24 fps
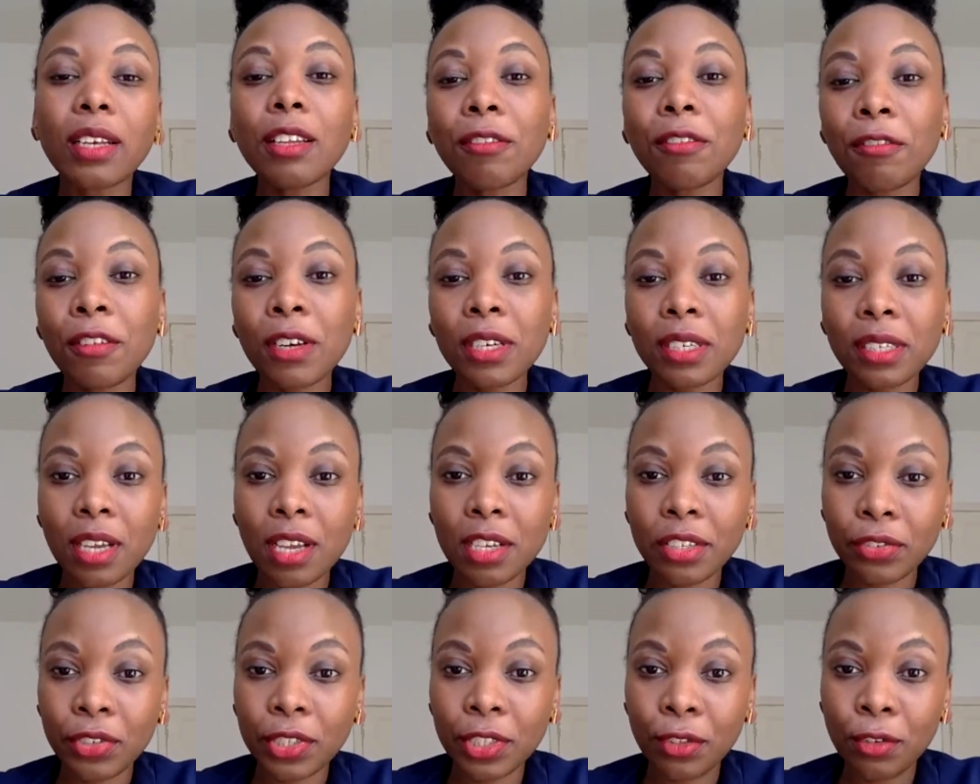different
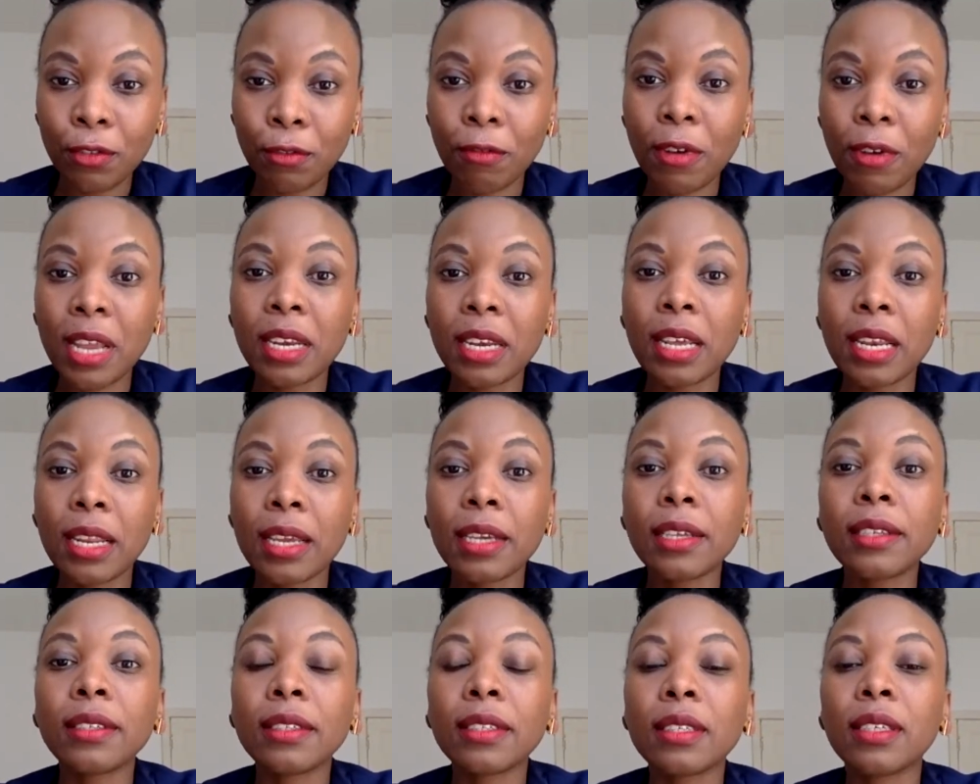countries you've
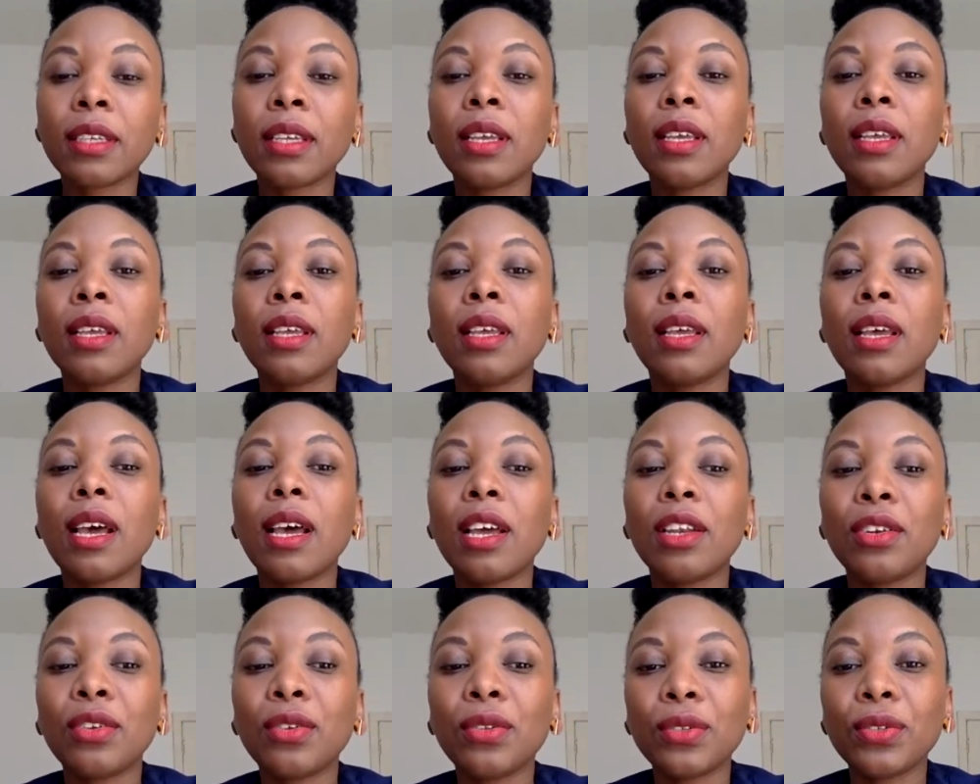analyzed
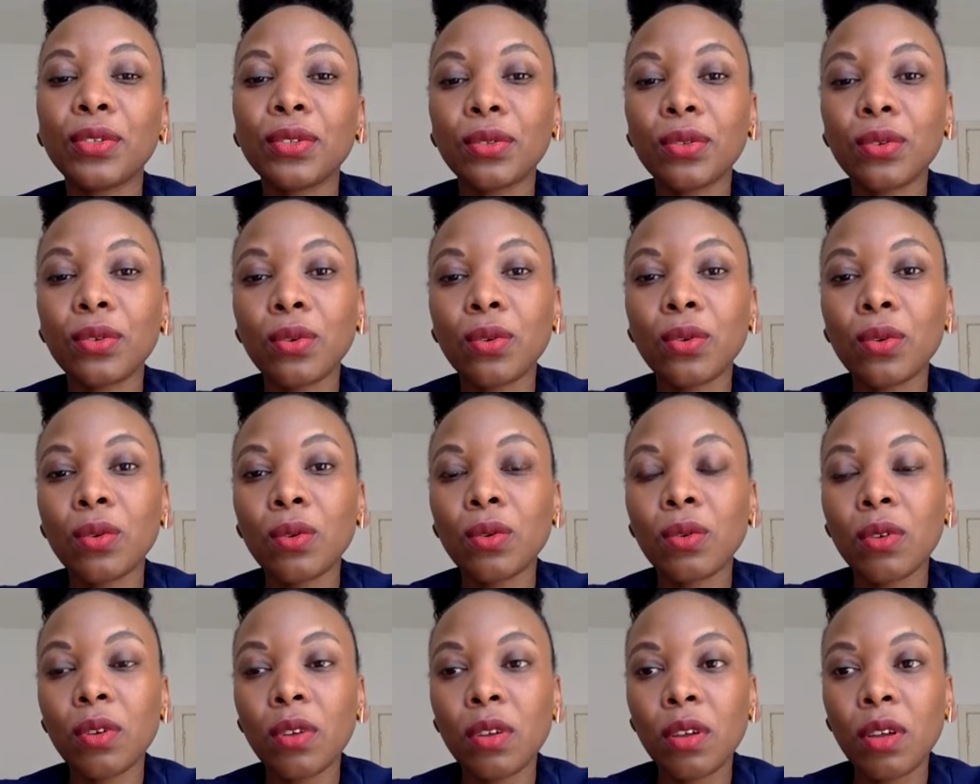and
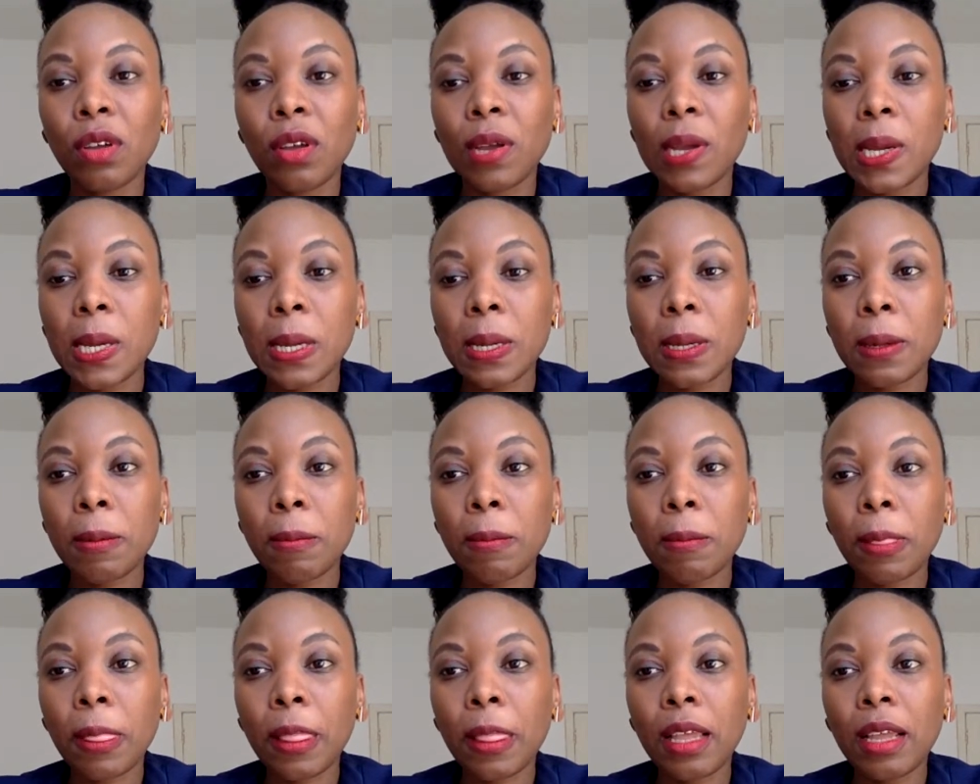also
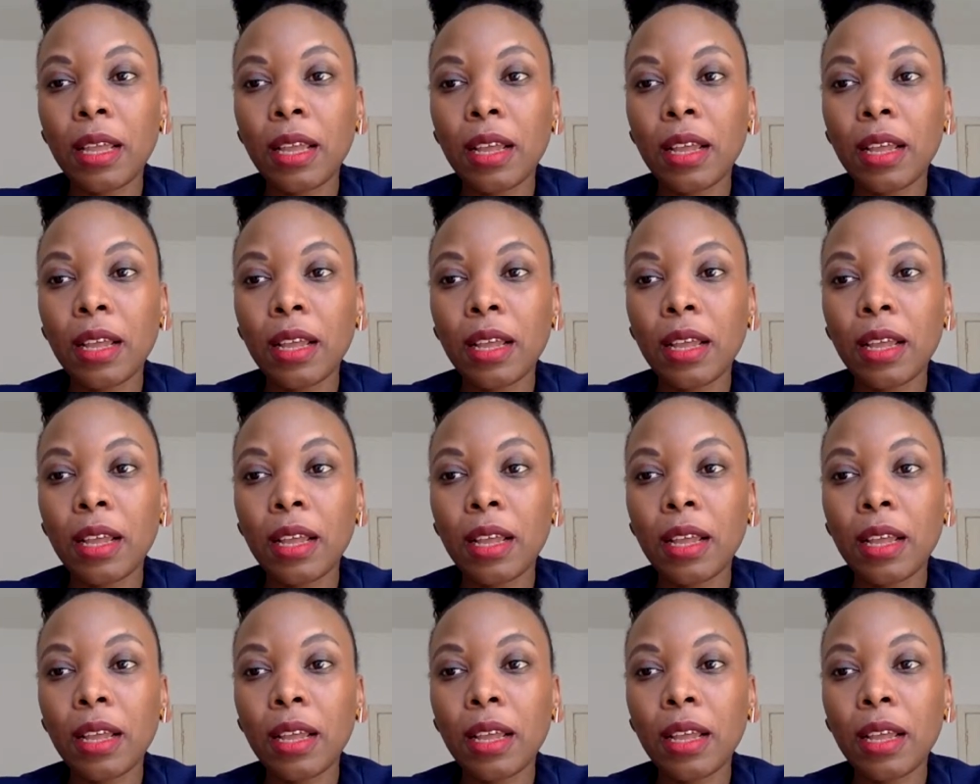um,